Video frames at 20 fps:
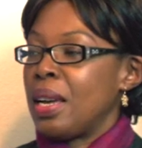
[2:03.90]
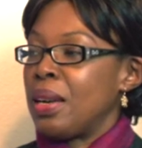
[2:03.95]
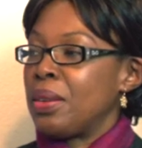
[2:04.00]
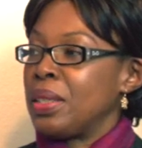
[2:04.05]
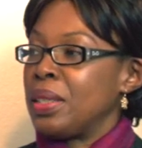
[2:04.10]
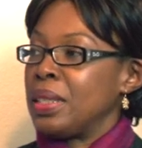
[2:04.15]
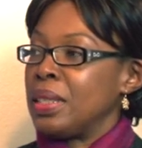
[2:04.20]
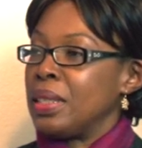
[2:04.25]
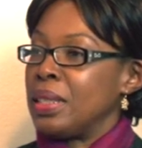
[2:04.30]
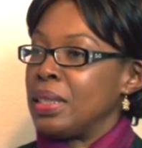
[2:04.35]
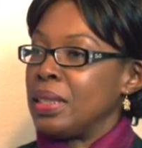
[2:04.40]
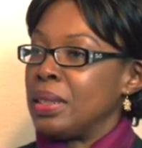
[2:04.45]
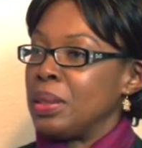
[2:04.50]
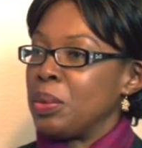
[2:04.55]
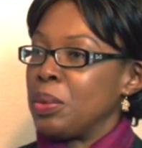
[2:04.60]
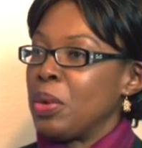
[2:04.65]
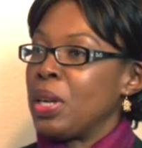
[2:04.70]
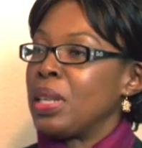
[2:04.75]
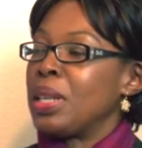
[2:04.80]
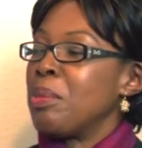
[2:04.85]
out in,
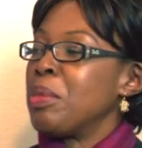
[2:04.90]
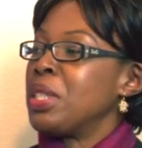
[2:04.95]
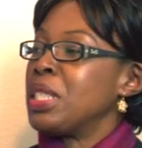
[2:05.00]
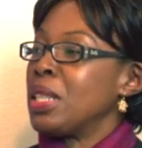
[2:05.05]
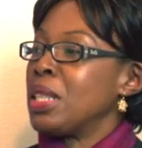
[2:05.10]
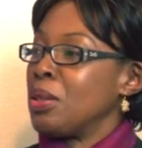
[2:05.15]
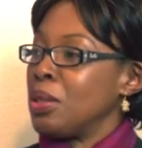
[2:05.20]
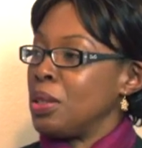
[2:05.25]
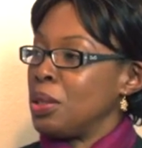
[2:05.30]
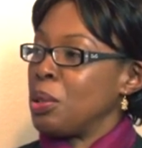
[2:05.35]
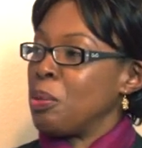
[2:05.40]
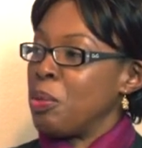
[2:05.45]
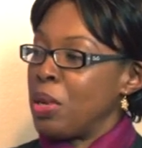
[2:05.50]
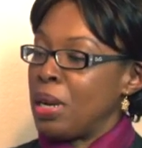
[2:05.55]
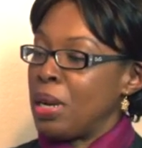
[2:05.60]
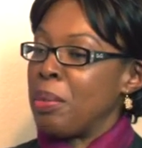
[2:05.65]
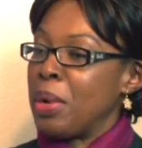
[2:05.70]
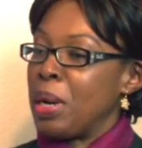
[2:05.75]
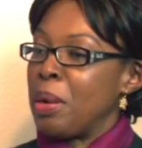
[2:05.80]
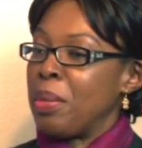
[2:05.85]
well, let me tell you a little
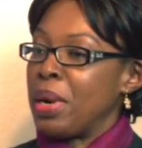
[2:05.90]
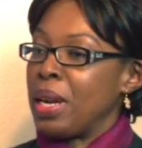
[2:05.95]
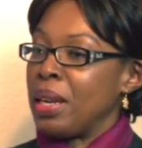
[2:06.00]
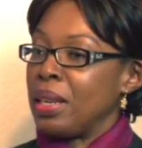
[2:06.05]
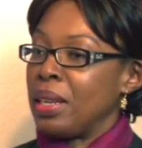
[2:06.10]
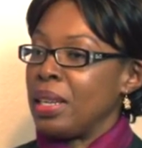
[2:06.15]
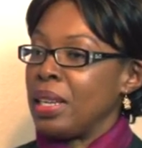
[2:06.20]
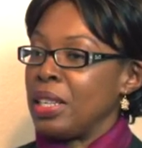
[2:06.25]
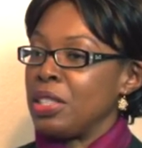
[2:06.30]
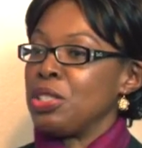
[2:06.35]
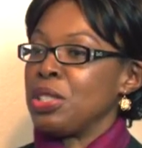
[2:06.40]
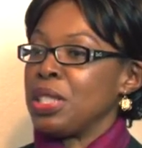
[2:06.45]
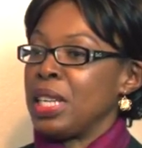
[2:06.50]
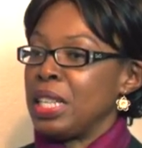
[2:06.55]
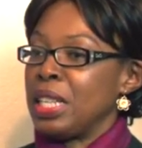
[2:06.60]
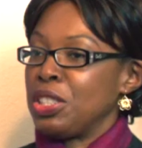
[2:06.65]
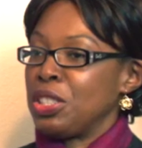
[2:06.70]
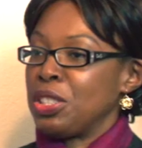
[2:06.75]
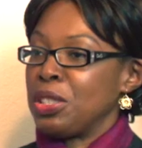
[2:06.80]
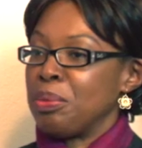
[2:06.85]
bit about my
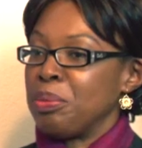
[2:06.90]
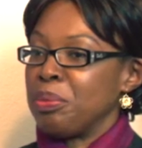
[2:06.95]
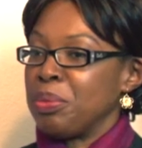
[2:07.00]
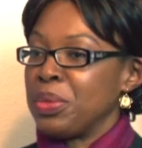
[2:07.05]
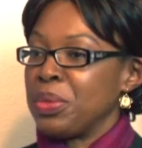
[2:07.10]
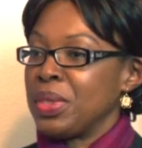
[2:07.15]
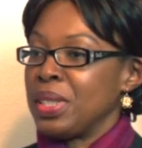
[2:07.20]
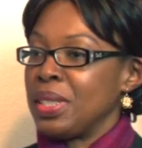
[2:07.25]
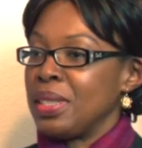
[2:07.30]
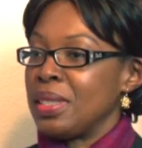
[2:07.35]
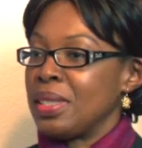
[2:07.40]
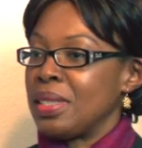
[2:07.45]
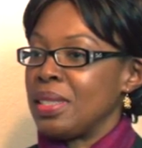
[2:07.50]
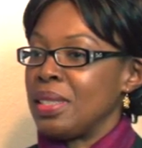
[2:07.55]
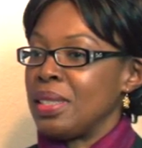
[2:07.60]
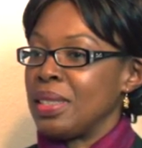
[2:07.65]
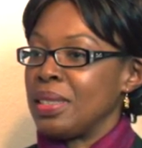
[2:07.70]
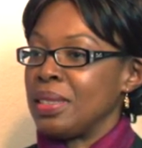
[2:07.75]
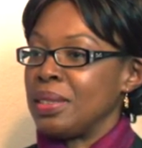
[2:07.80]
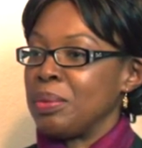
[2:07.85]
education.
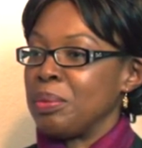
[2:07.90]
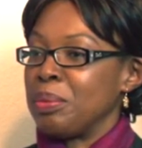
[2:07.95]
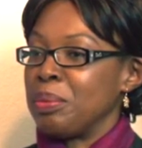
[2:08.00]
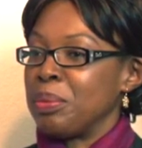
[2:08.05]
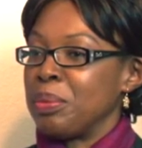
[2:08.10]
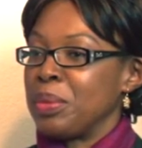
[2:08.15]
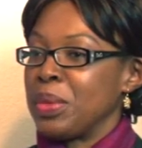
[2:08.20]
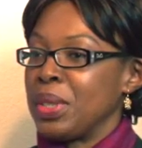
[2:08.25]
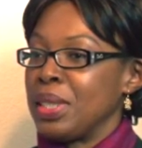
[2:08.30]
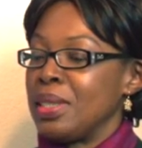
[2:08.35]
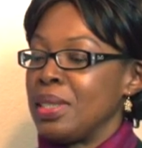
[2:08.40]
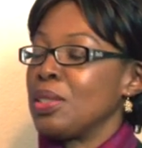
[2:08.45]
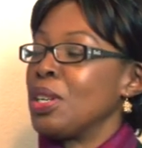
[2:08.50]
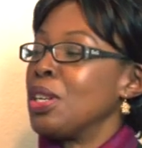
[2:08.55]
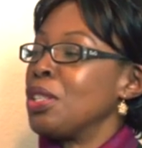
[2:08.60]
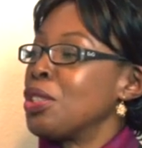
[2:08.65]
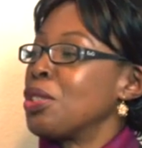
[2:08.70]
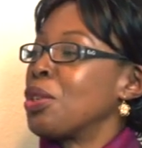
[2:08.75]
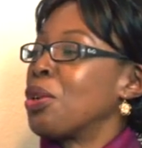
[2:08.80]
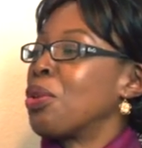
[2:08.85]
It cuts